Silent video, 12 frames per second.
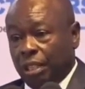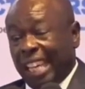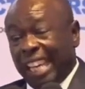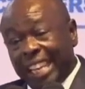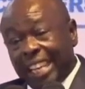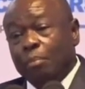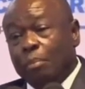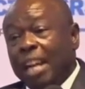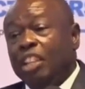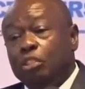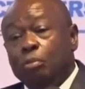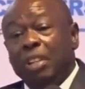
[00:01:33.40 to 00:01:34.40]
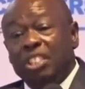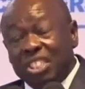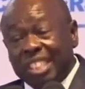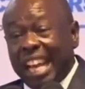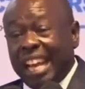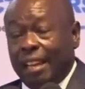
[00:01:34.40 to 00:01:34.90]
in the management
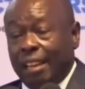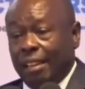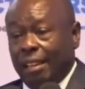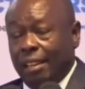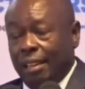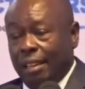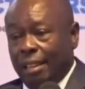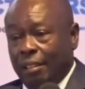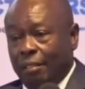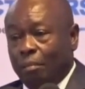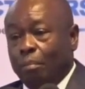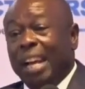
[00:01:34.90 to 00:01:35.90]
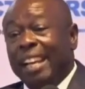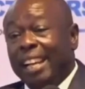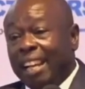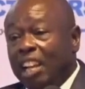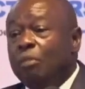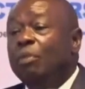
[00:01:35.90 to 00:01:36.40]
style by
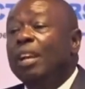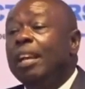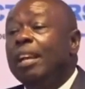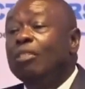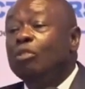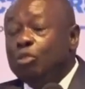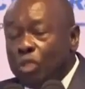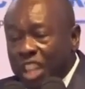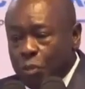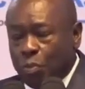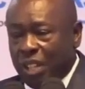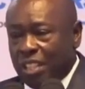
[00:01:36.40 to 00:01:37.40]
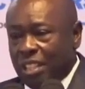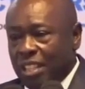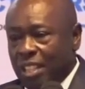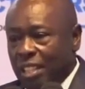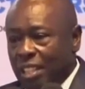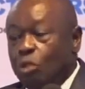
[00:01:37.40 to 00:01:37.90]
giving respect
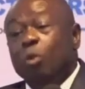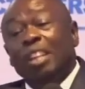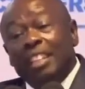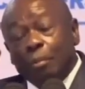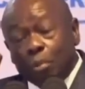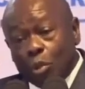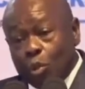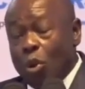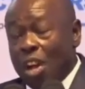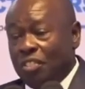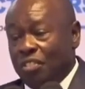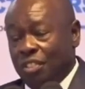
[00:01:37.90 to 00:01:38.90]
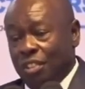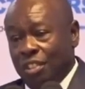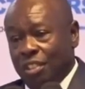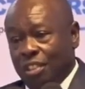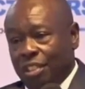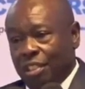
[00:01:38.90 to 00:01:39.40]
to entrepreneurs,
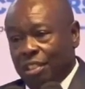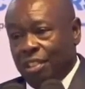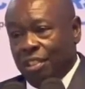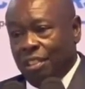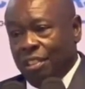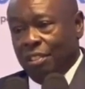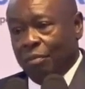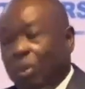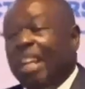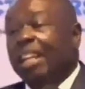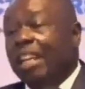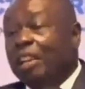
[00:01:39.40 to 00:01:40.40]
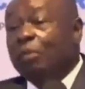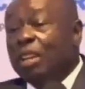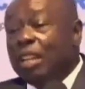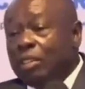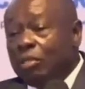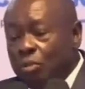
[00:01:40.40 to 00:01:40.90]
by
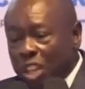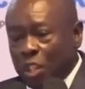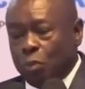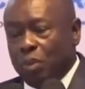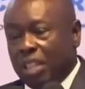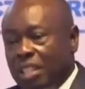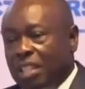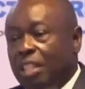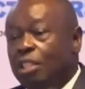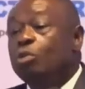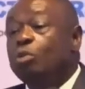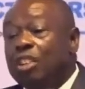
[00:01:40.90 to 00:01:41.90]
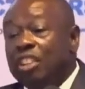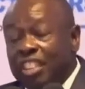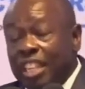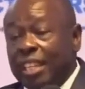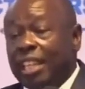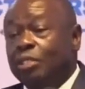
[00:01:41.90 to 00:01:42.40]
giving respect to
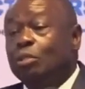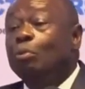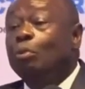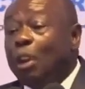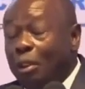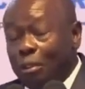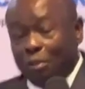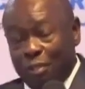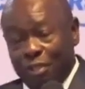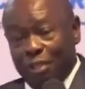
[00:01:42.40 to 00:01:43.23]
creators of wealth.